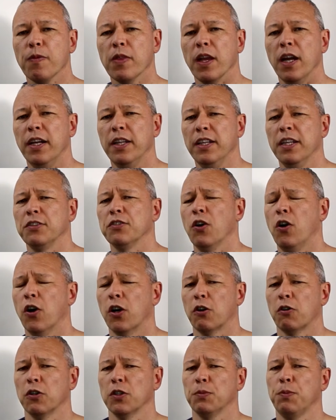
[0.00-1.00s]
And this
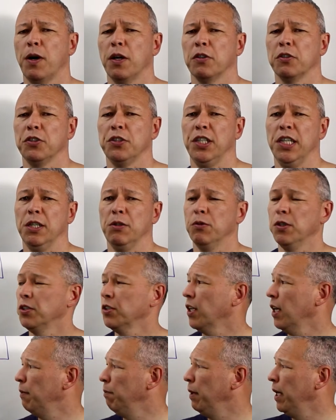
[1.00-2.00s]
autoresponder sequence
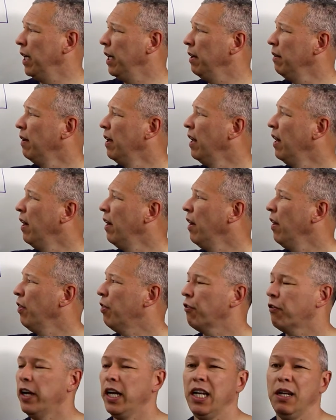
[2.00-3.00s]
can be
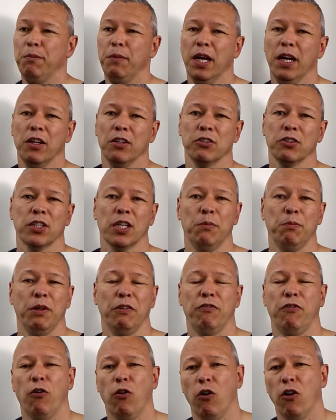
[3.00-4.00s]
3 emails, can be
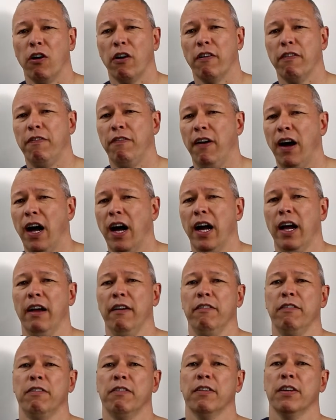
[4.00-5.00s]
4,
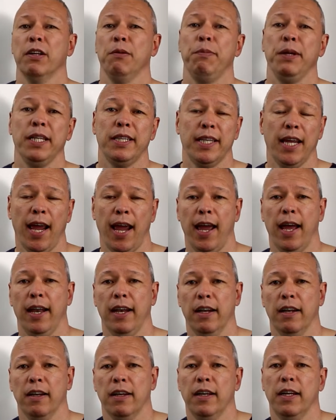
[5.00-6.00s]
5, can be
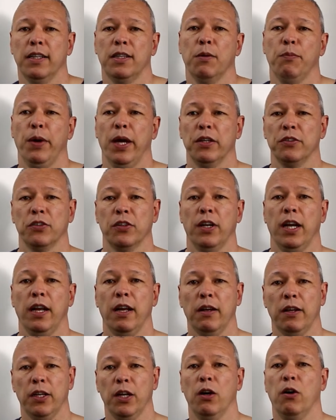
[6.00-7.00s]
10. It depends on
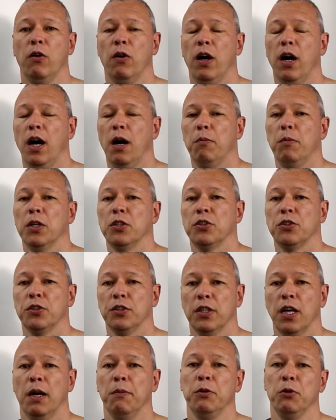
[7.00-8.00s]
how much
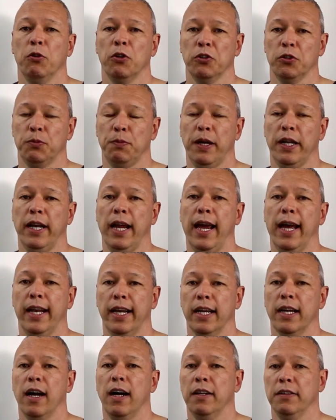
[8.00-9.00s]
time you wanna spend
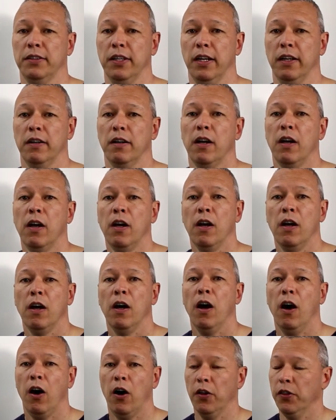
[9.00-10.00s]
adding content
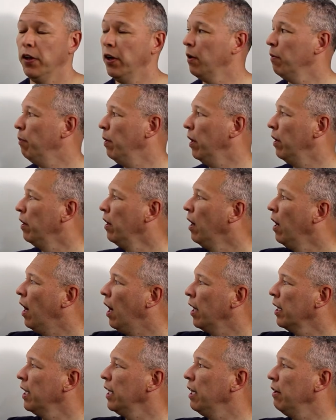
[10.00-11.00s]
on there, but
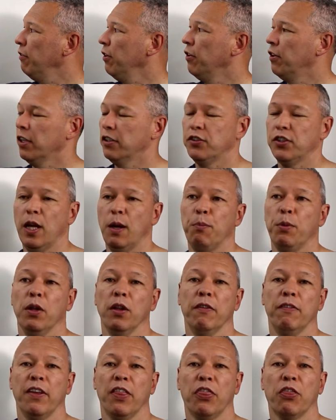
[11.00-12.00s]
I'm going to give you an example
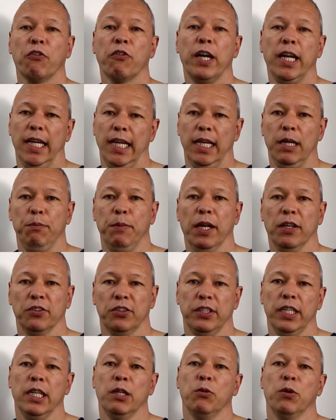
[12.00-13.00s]
of a 3 email
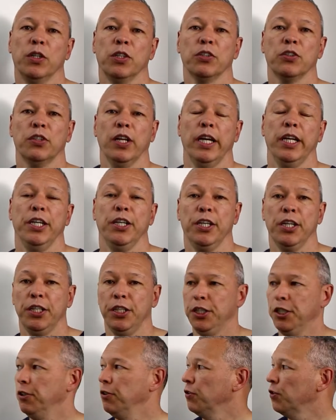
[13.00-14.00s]
sequence that you can
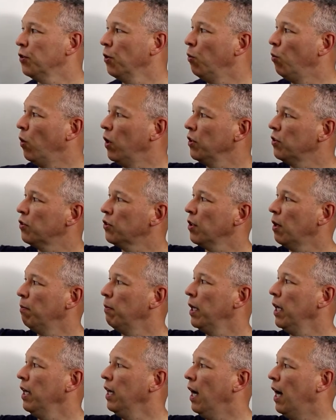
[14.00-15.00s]
use. So once
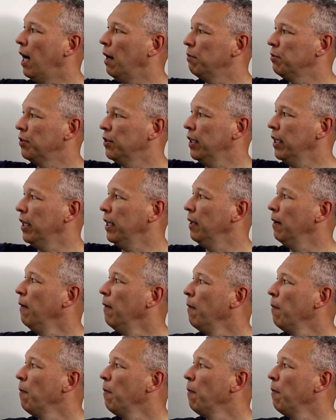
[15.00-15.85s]
somebody opts in,